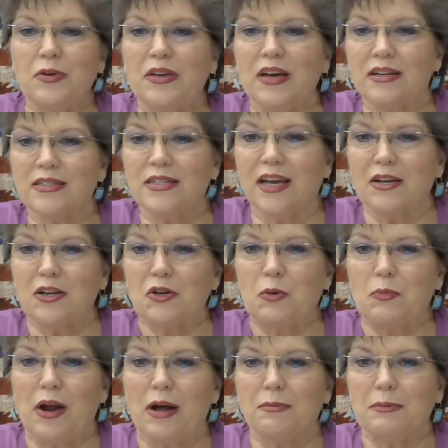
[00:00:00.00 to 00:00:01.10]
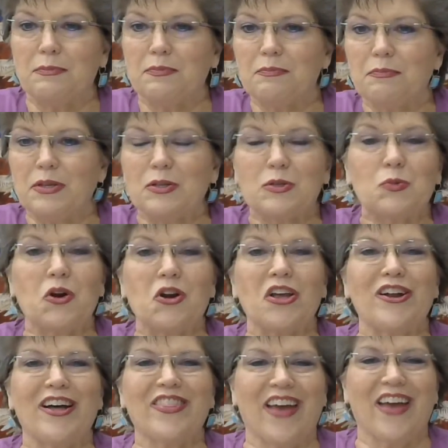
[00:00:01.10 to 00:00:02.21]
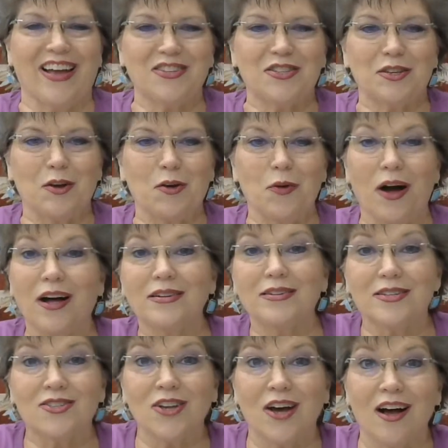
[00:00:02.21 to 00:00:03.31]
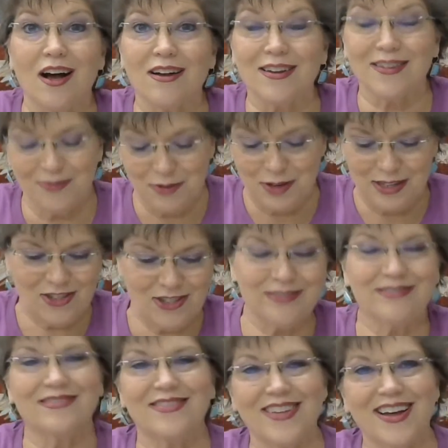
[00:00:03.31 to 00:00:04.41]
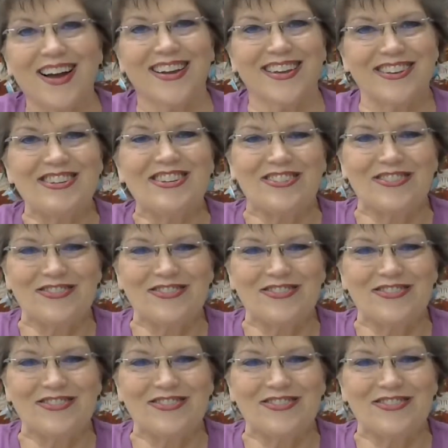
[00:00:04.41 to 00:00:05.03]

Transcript: We got a technical problem. Bill's working on that. So I'll just talk, which I can do.